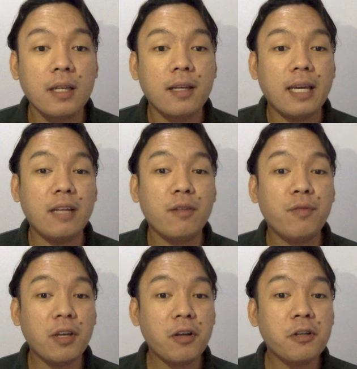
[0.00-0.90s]

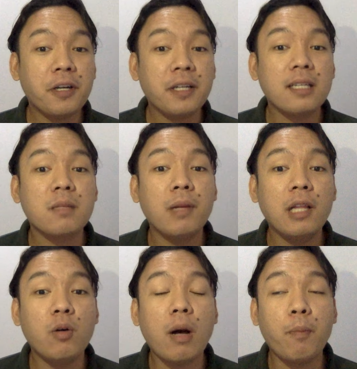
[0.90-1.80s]
Inferior, that's
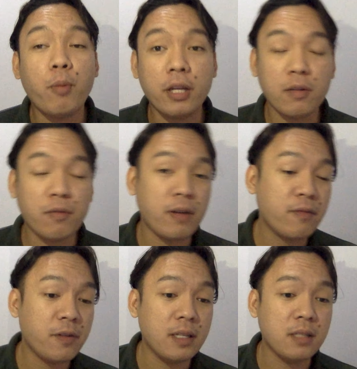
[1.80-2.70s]
below a point of
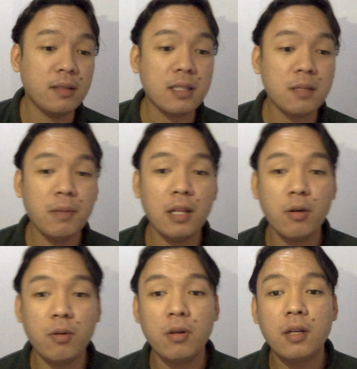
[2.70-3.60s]
reference, so that's
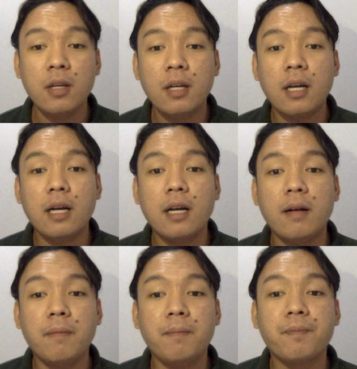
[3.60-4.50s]
below
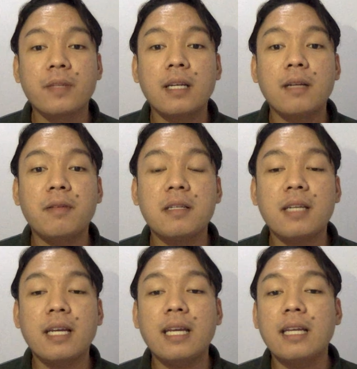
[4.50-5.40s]
when you
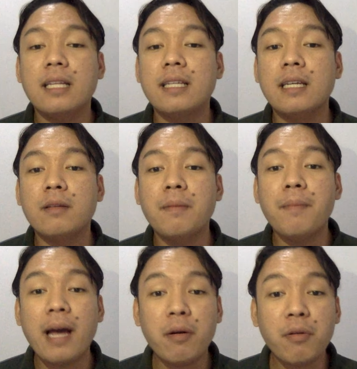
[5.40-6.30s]
say the
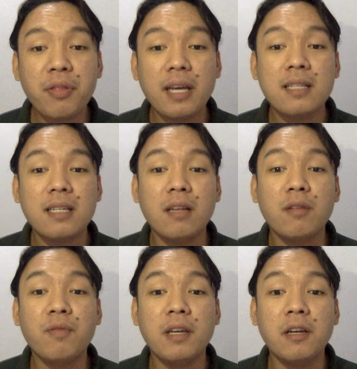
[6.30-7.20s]
mouth is
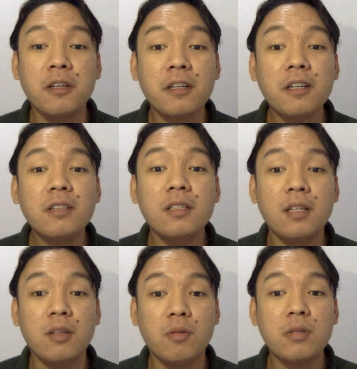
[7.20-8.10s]
inferior to the
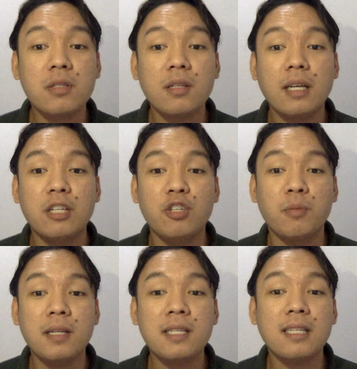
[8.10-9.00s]
nose in
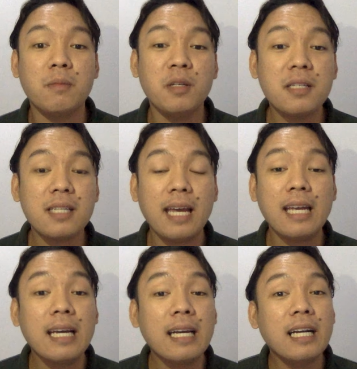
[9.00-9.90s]
humans, that means to say
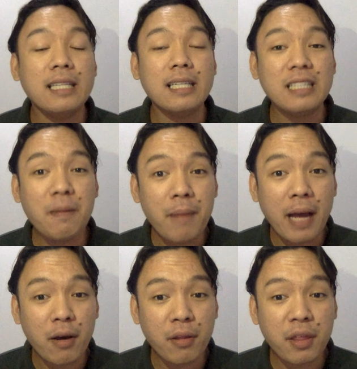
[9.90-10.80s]
that the
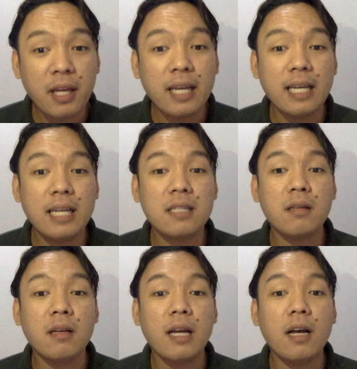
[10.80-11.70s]
mouth is
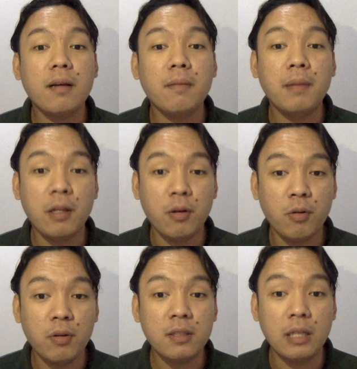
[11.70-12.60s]
below
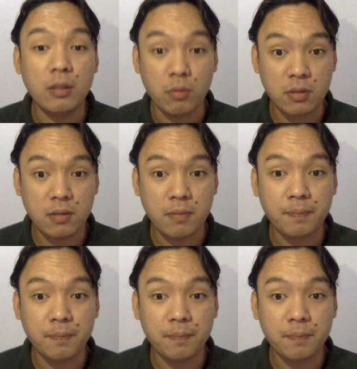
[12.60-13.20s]
the nose.